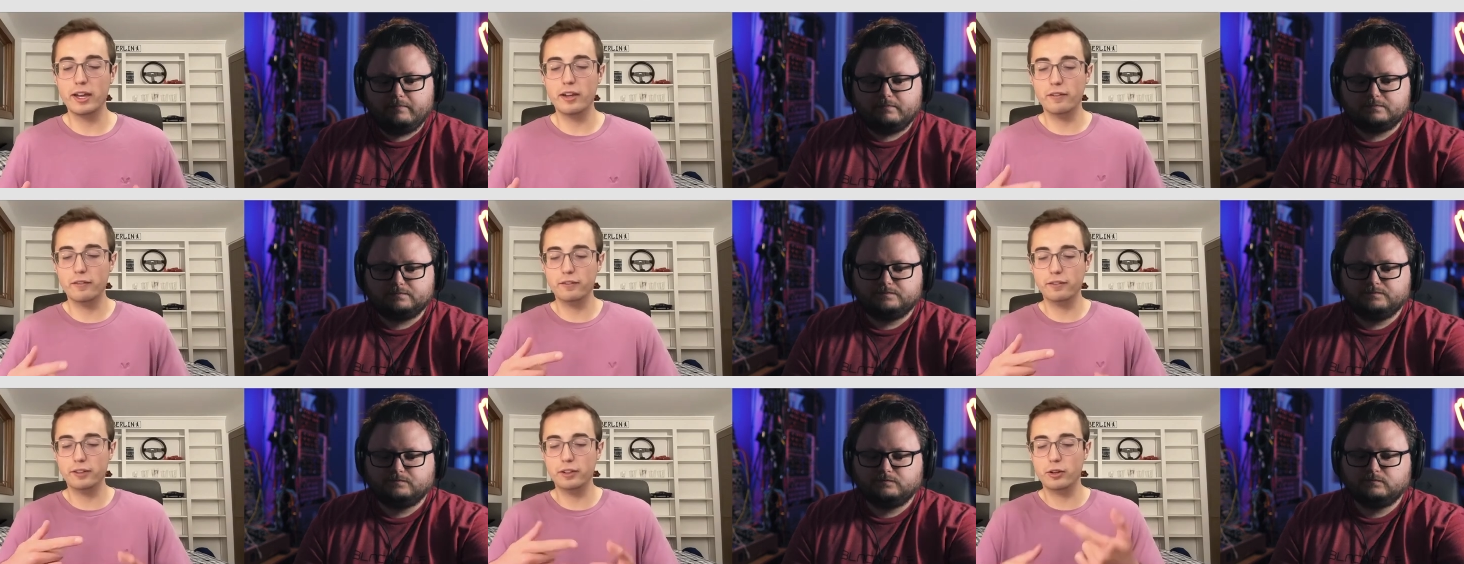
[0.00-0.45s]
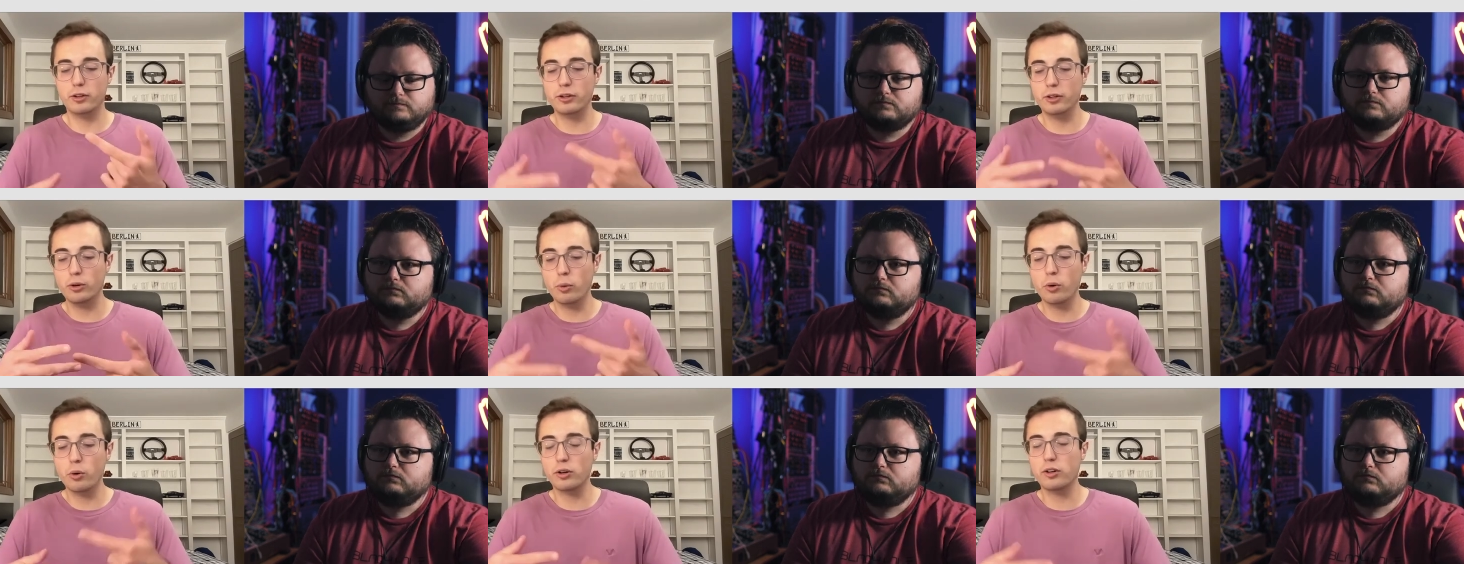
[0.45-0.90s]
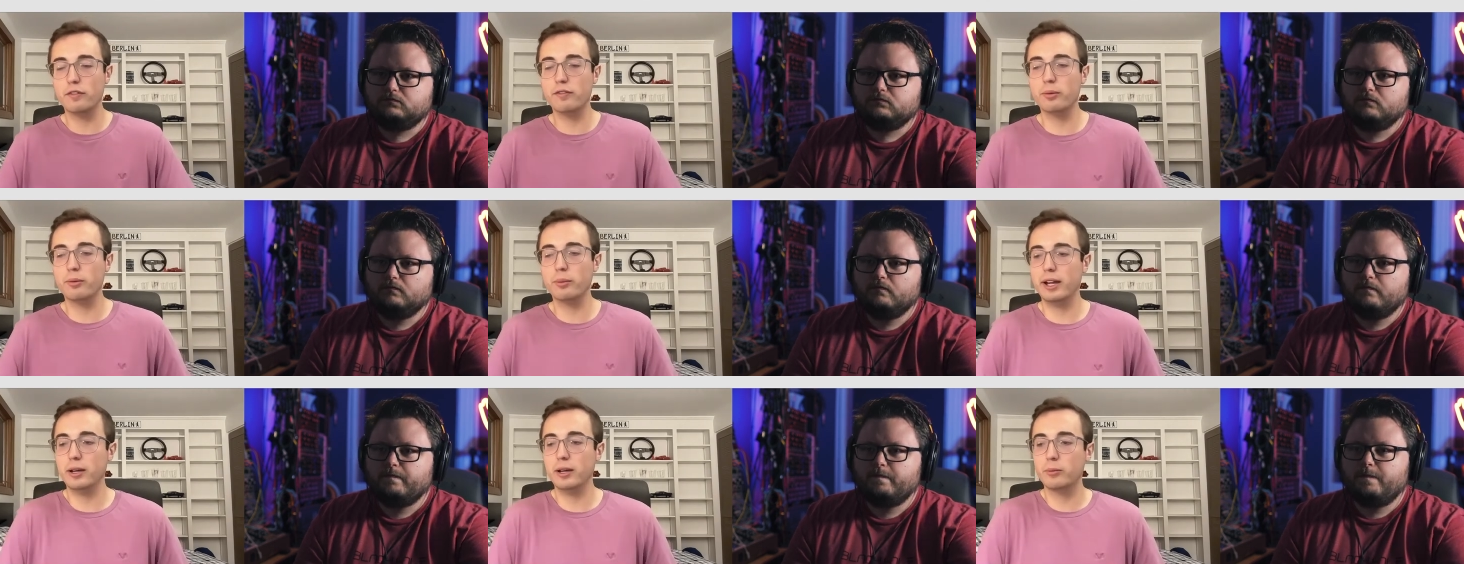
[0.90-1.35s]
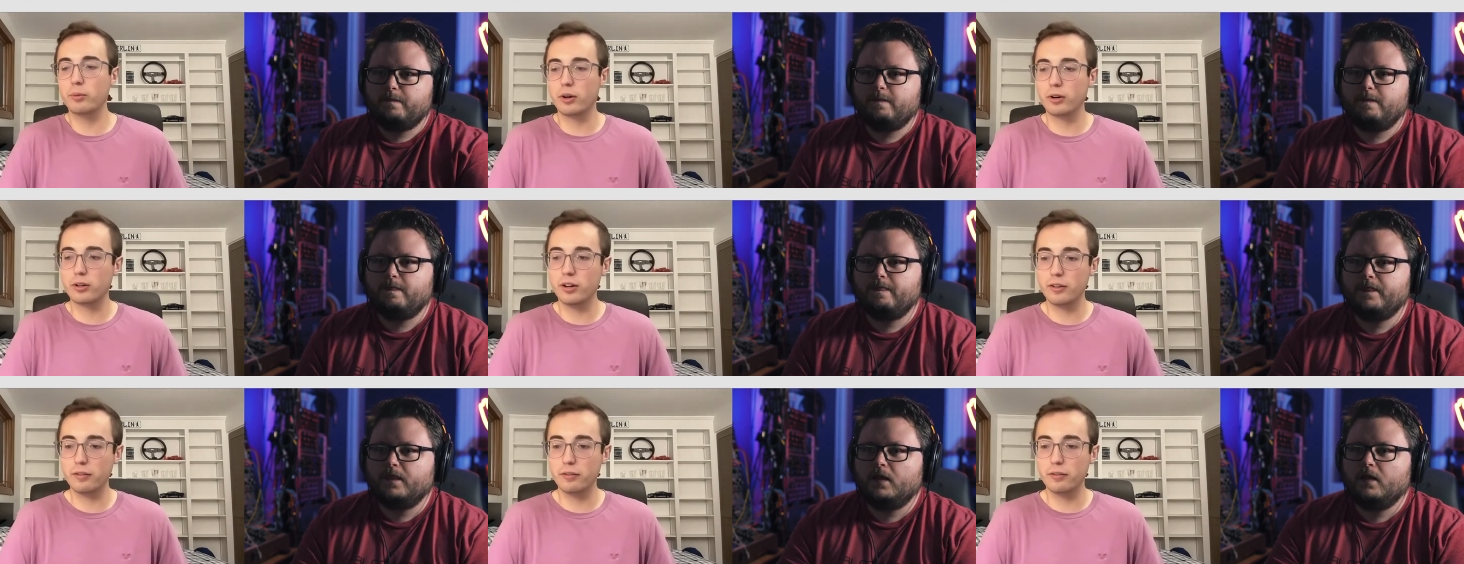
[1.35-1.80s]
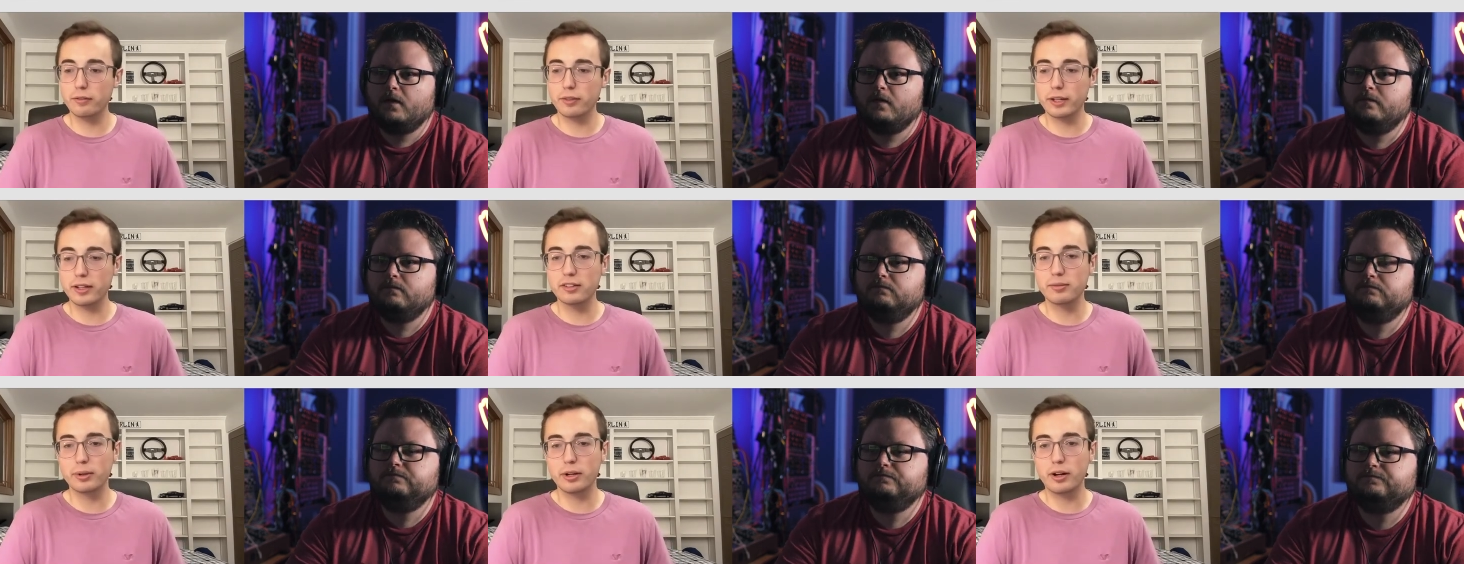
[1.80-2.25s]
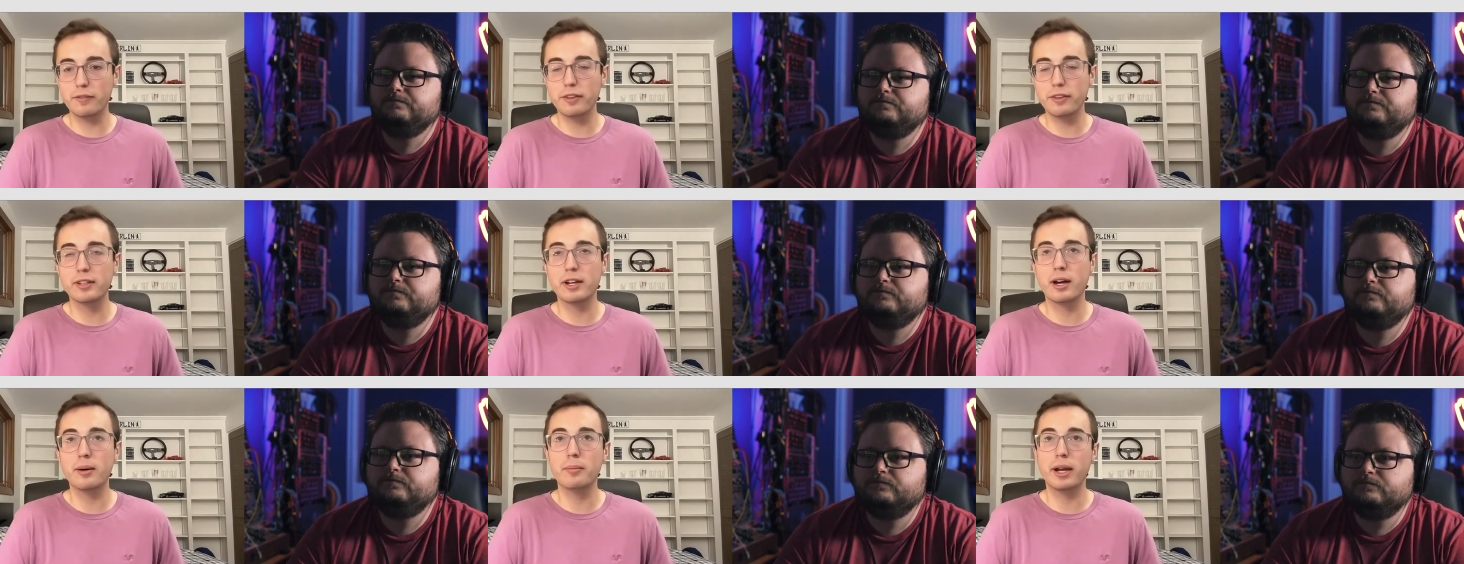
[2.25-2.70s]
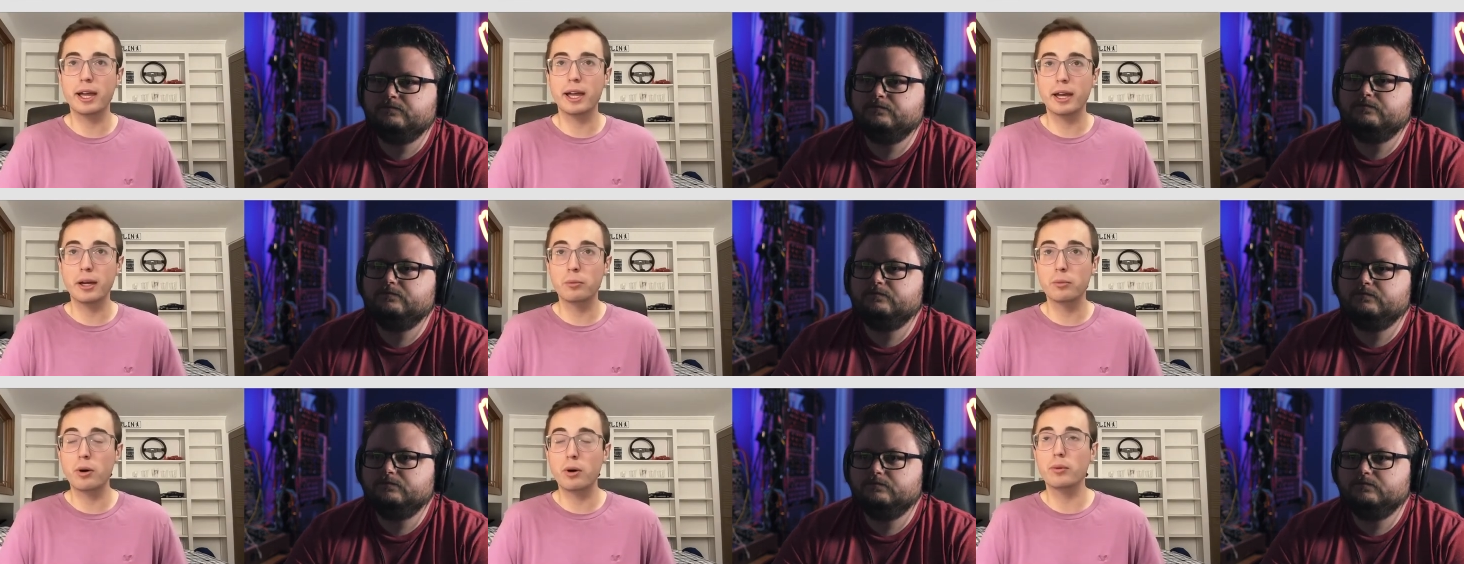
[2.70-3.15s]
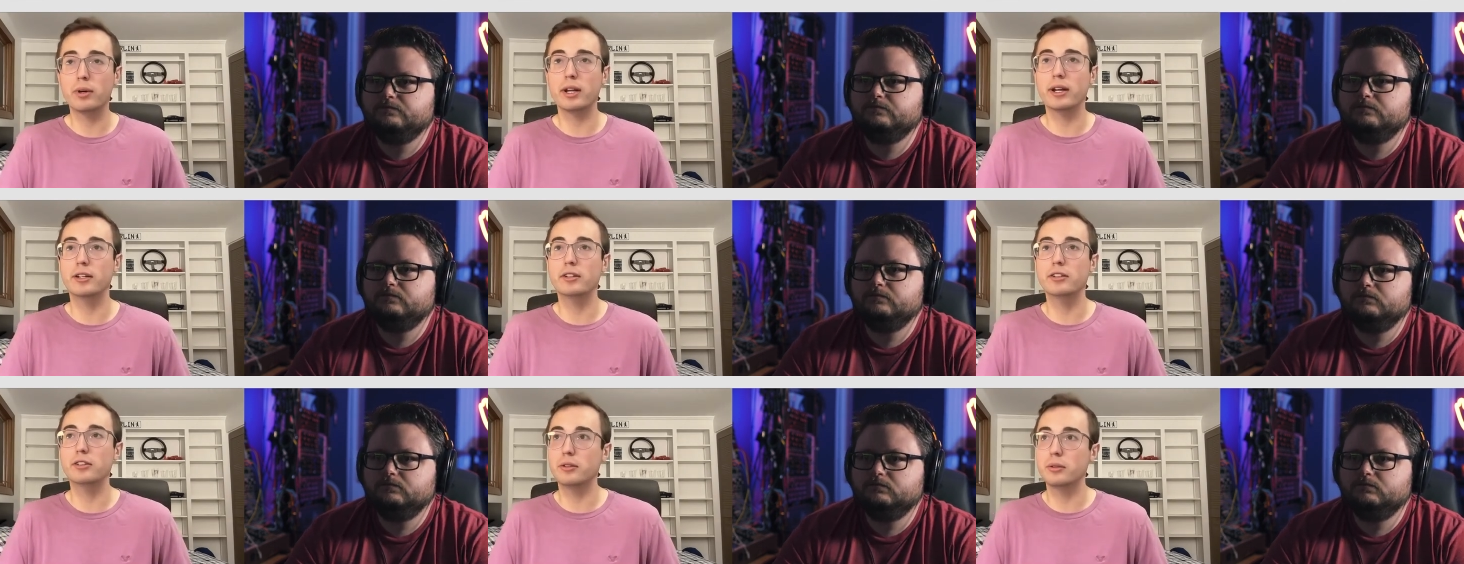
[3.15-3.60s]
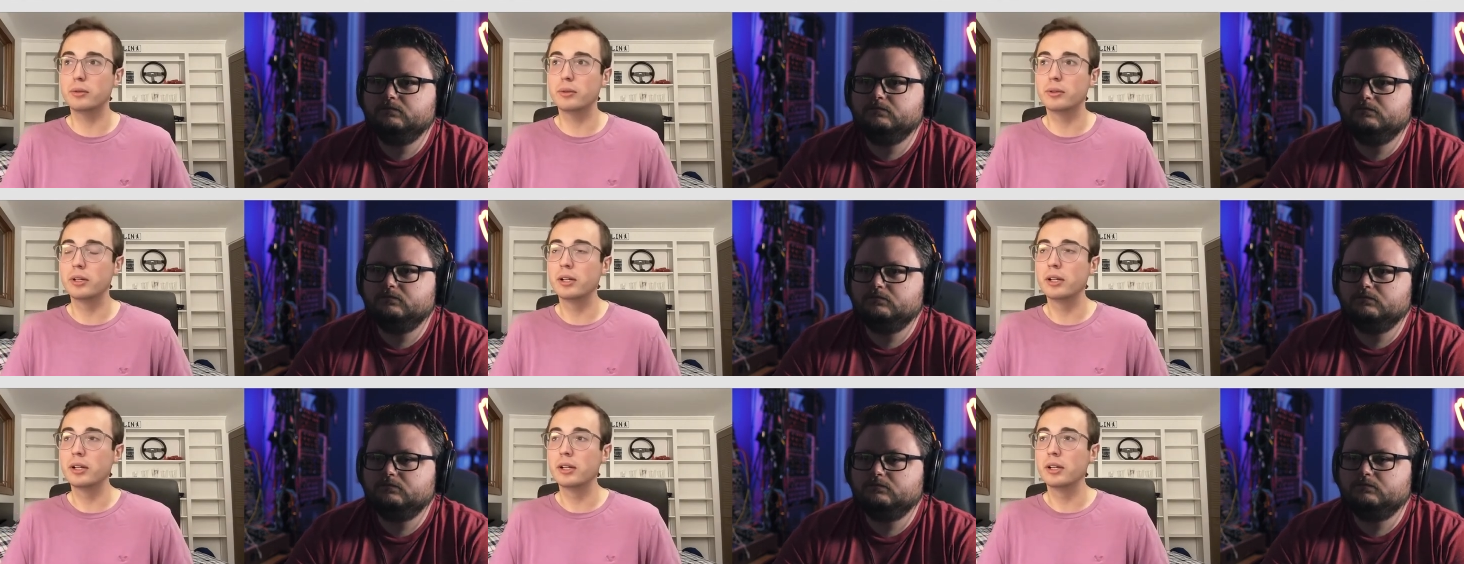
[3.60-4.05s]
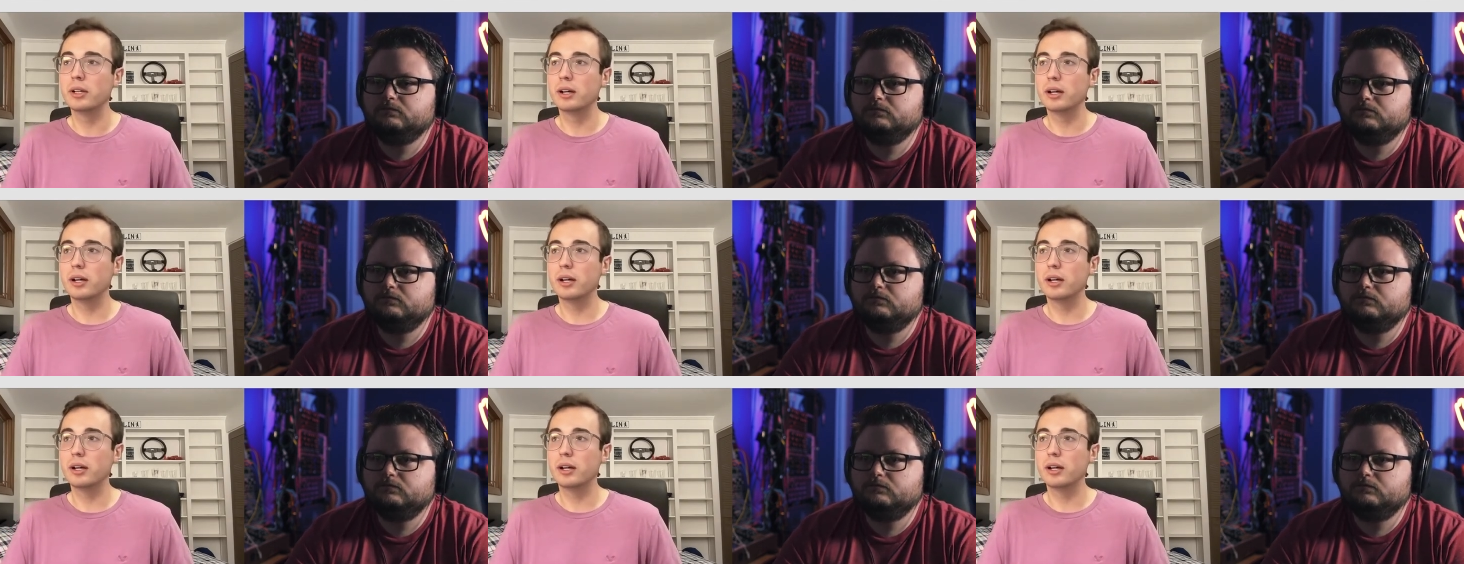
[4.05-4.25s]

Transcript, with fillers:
Speaker 1: way of, you know, an order of the way I'd work off of things, but off the top of my head what would I do?